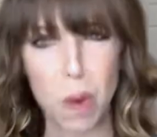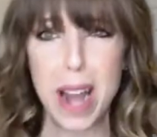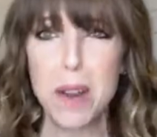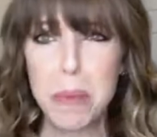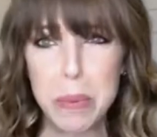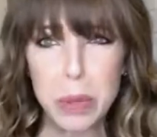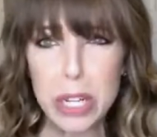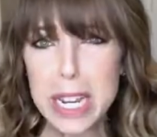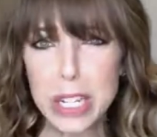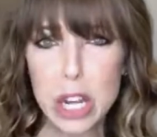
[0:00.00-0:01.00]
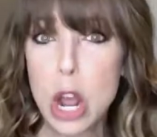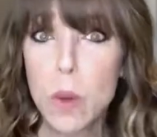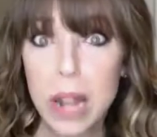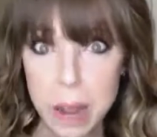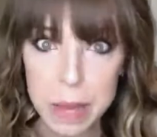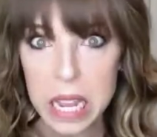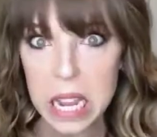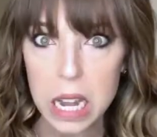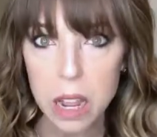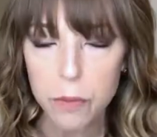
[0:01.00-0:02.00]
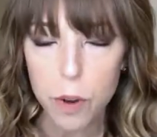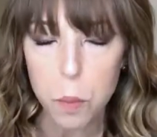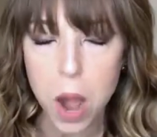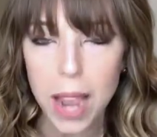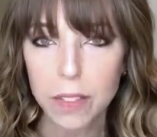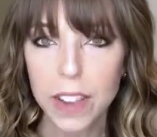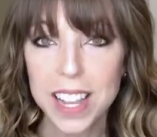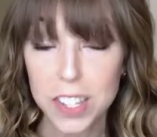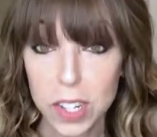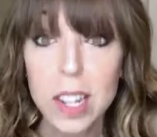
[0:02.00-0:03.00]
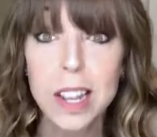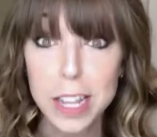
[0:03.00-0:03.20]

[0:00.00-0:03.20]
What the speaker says: Why do people need to know what I'm eating for breakfast?